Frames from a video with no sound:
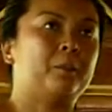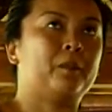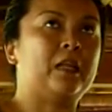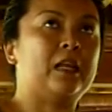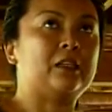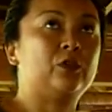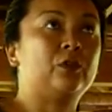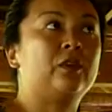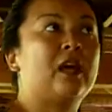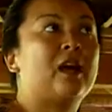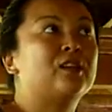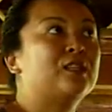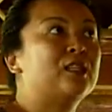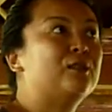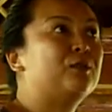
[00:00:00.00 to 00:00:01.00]
In
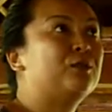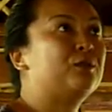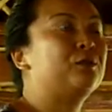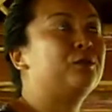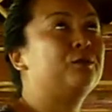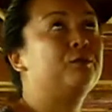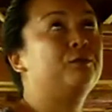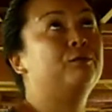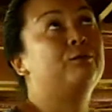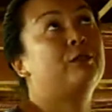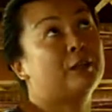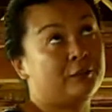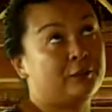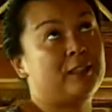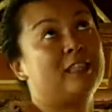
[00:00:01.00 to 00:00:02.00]

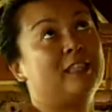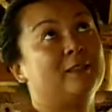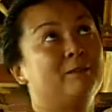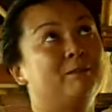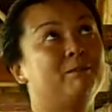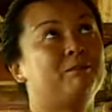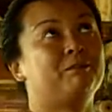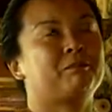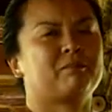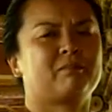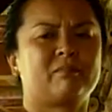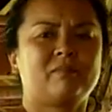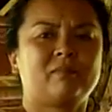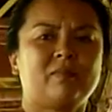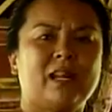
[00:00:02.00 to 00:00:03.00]
2015,
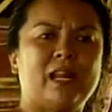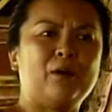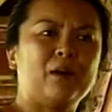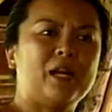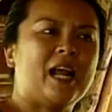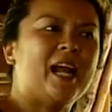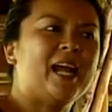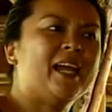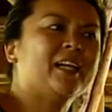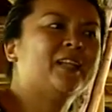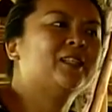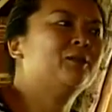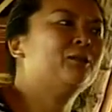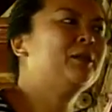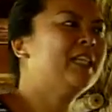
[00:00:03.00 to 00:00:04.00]
they were like,
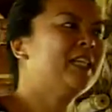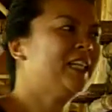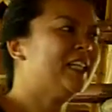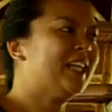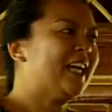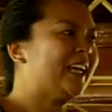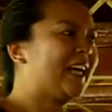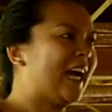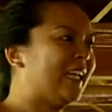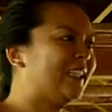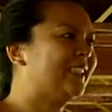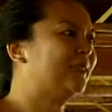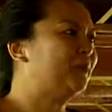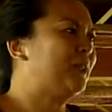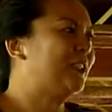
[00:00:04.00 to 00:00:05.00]
we need like
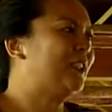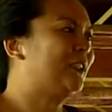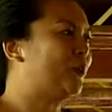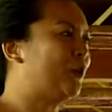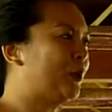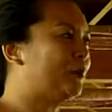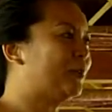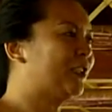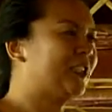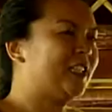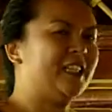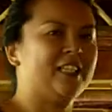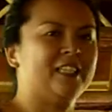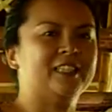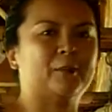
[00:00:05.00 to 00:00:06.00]
high-speed sewing
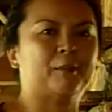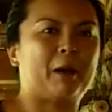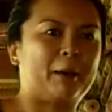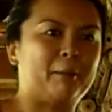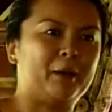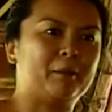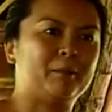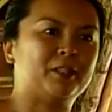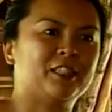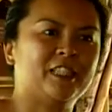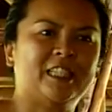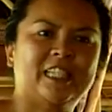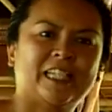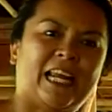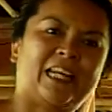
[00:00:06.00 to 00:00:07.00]
machines, a piping
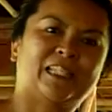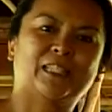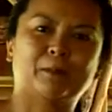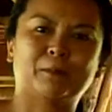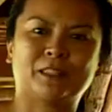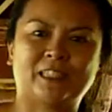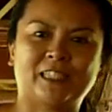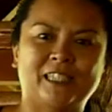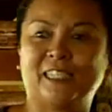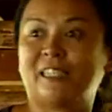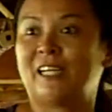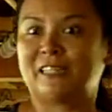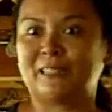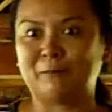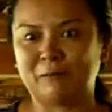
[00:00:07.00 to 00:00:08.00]
machine, an edging machine, a
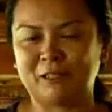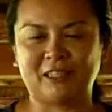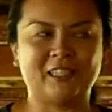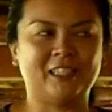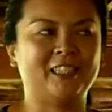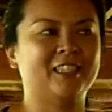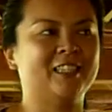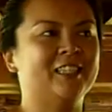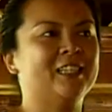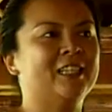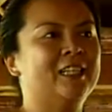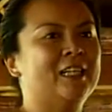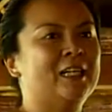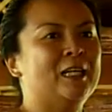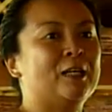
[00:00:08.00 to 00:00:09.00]
cutting machine,
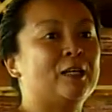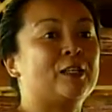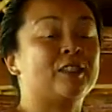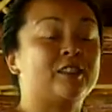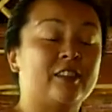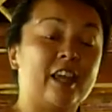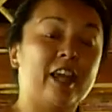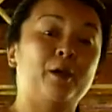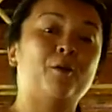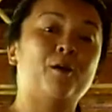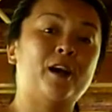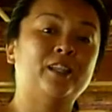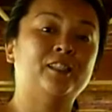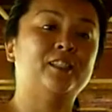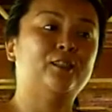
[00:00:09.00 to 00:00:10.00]
because they
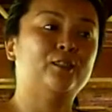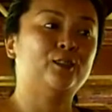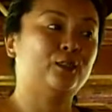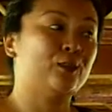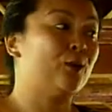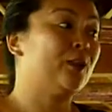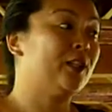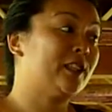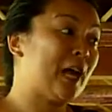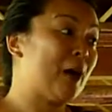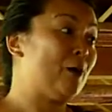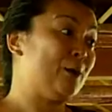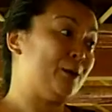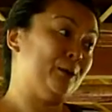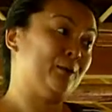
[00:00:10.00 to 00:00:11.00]
wanted to sew the
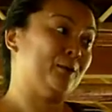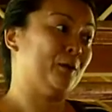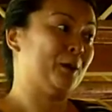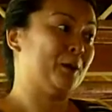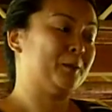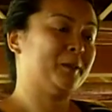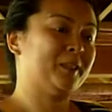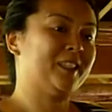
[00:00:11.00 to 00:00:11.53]
Tao uniforms.